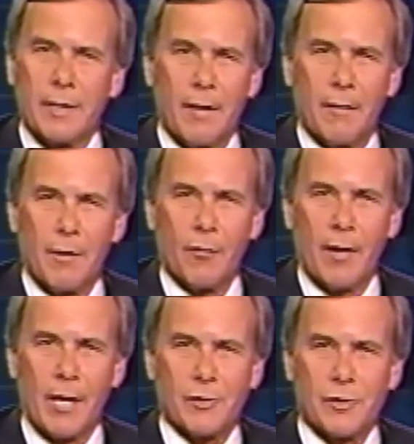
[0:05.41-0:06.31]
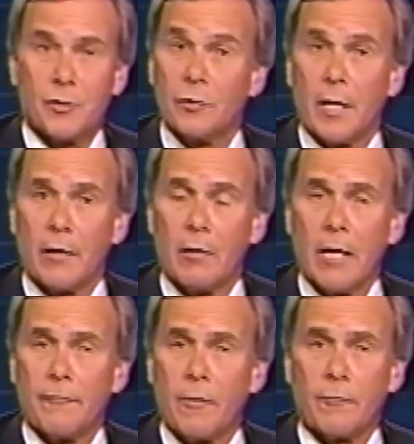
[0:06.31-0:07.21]
Kennedy Onassis, who led a
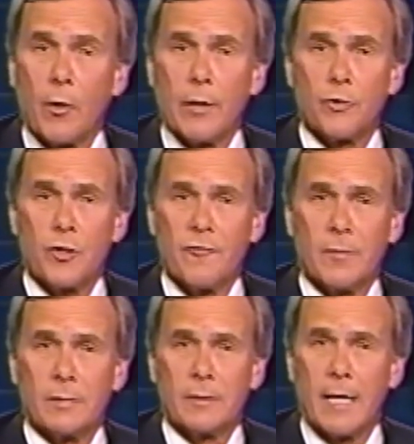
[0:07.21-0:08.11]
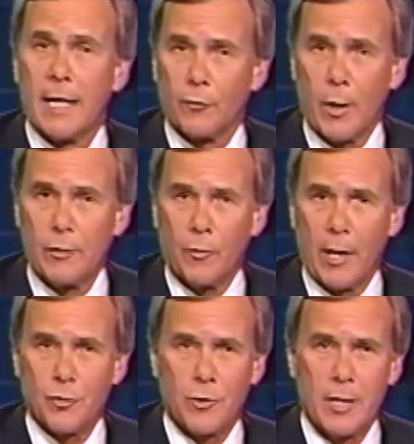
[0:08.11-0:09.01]
life of great achievement and great
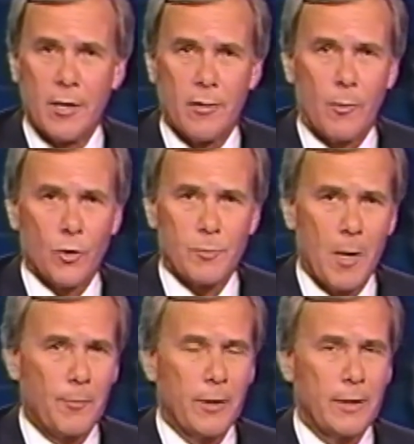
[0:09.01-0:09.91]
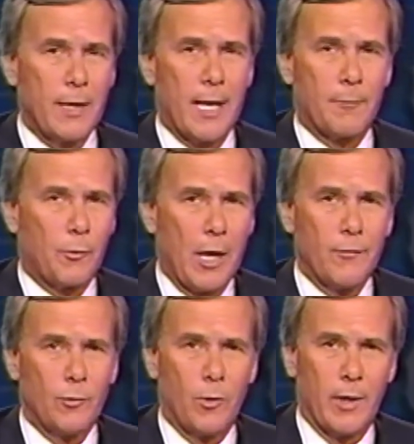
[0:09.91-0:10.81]
tragedy in the most public and
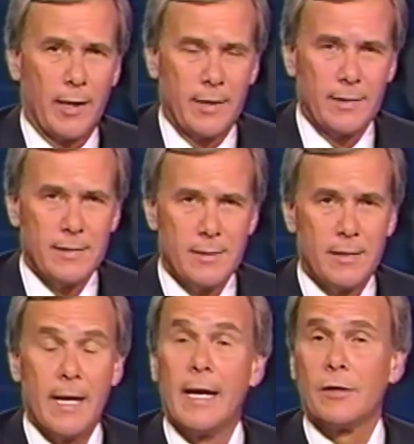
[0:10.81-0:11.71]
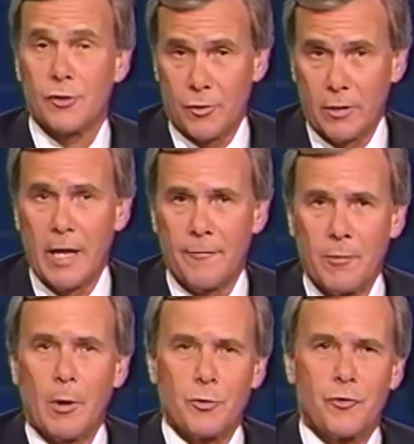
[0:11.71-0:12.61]
private way, ends her life in
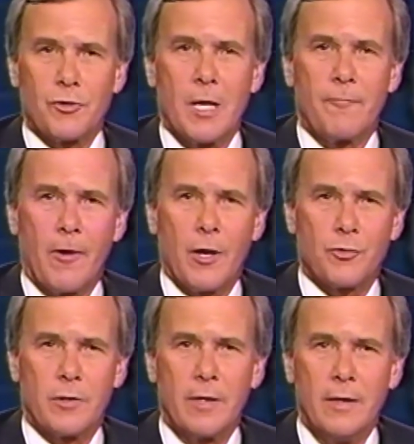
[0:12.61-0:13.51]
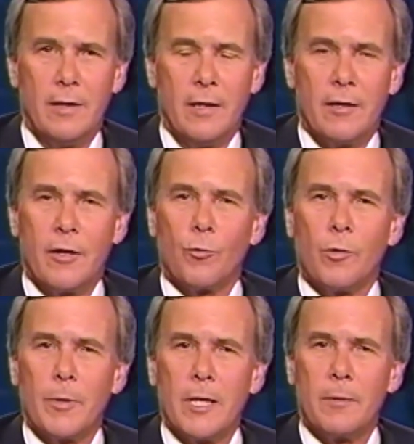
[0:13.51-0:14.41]
much the same fashion. There will
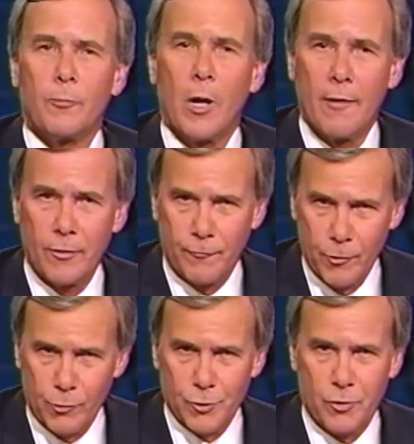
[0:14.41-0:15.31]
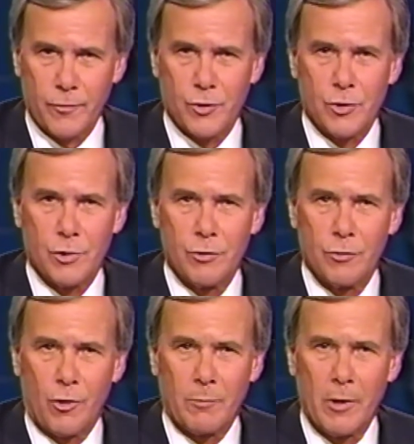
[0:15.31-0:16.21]
be private funeral services in New
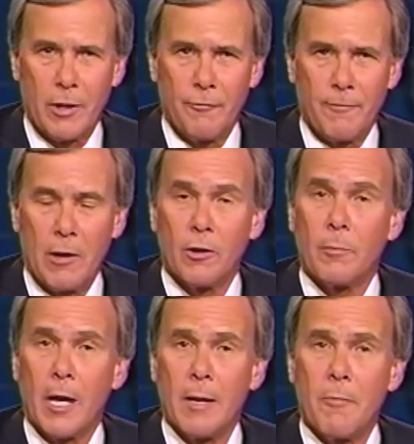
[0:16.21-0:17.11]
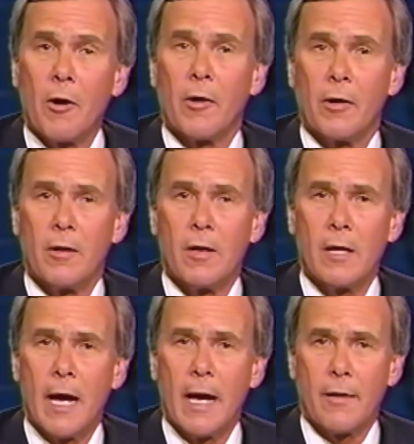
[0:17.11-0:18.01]
York Monday, followed by burial
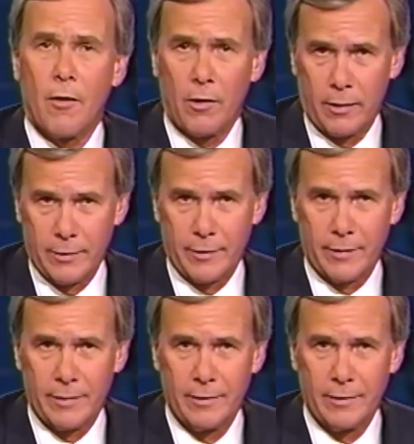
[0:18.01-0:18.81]
at Arlington,